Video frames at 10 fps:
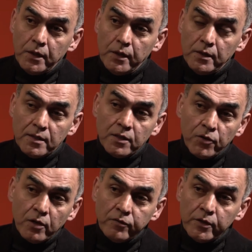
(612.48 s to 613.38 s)
in
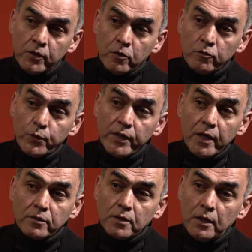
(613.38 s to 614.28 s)
Central Friedhof
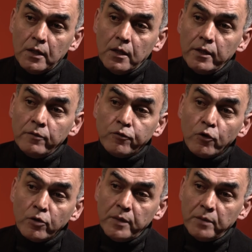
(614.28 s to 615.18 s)
without
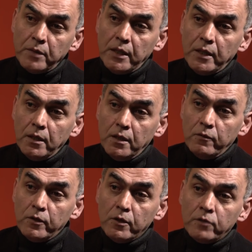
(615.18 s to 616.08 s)
informing me,
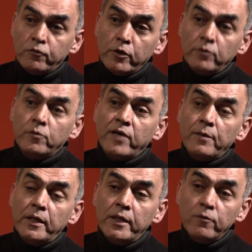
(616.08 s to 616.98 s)
without informing the
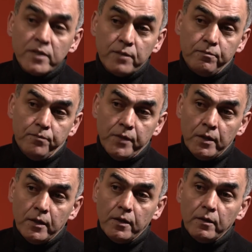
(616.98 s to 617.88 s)
family. He was a
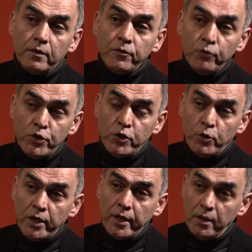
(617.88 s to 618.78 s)
uh, refugee,
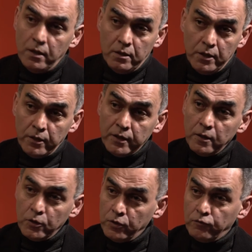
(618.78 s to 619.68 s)
okay. They are not
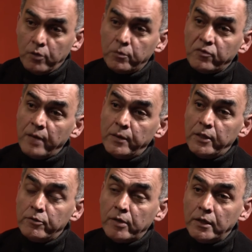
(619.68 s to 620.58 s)
allowed to inform the family
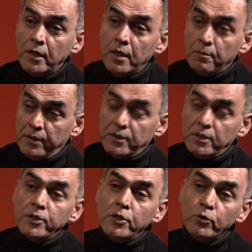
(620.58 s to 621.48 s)
in Iran, but
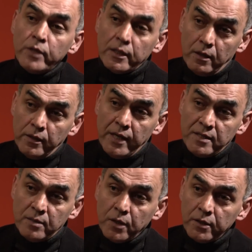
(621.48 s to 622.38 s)
they knew that he has
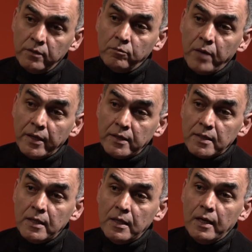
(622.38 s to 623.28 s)
a brother in Paris
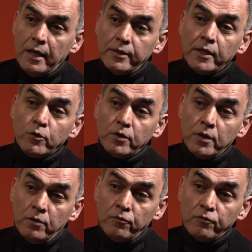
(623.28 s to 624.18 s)
and they could
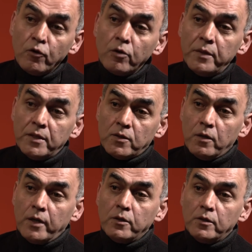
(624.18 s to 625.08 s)
inform me so
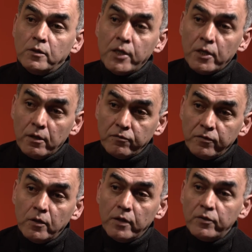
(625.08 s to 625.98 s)
I could take care of, you
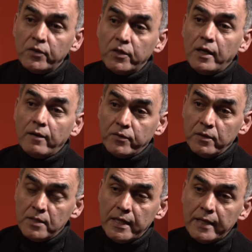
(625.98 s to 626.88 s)
know, everything after
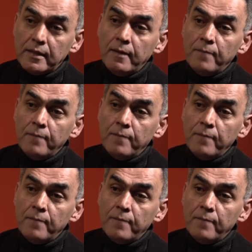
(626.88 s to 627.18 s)
his death